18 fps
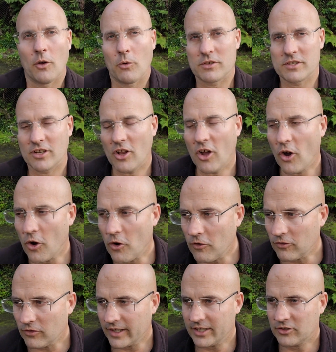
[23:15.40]
was it
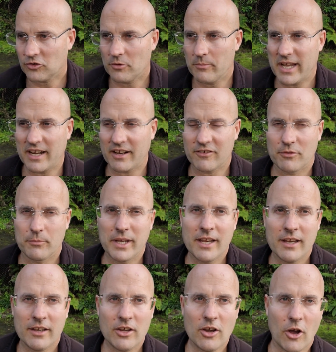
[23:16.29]
overly traumatic for
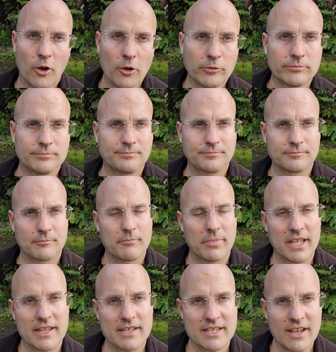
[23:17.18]
me? No,
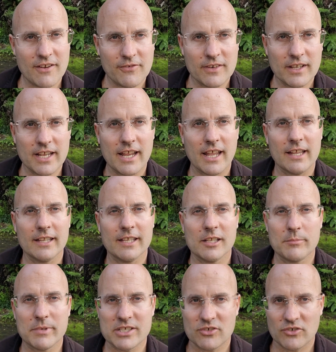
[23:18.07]
but definitely a
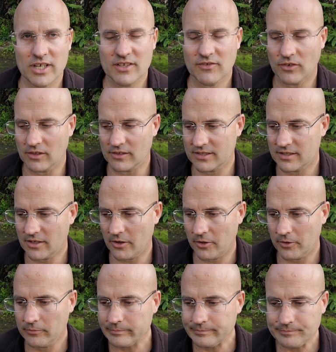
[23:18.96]
little bit stressful.
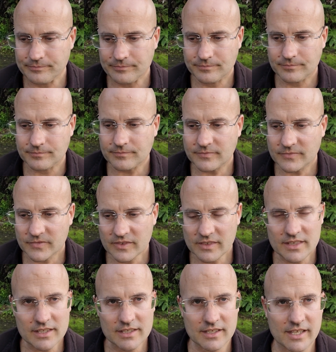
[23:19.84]
So
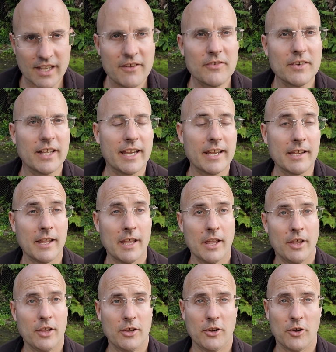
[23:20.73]
definitely,
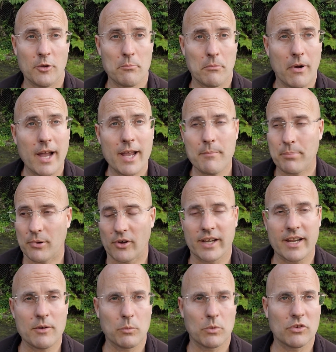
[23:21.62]
you know, my
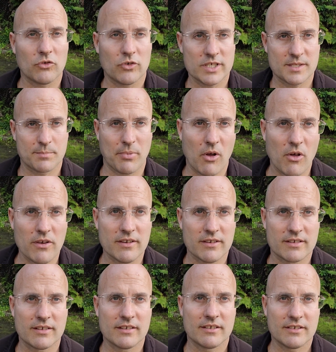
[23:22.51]
body will
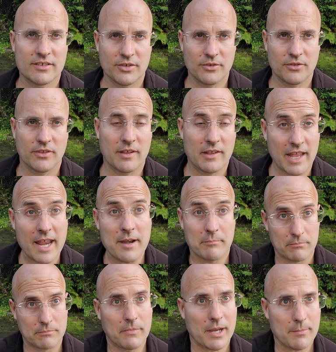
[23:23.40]
respond to
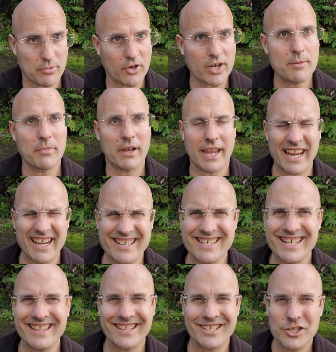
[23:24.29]
and my body, my
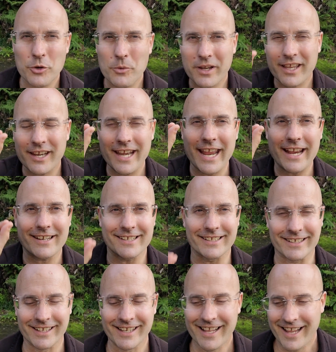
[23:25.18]
energy, the two are
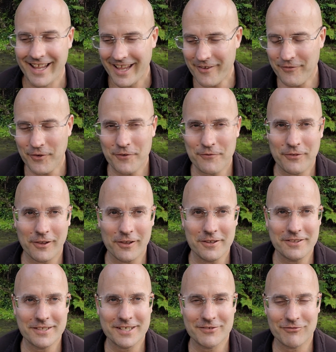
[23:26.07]
connected. If you
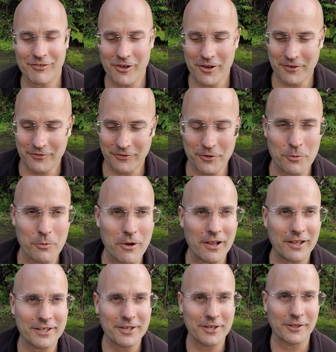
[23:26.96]
followed this vlog for a
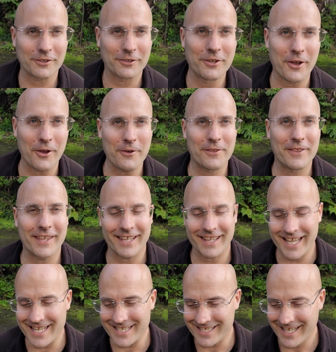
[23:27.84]
while, you'll know
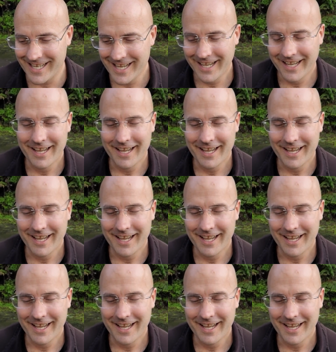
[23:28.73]
that that's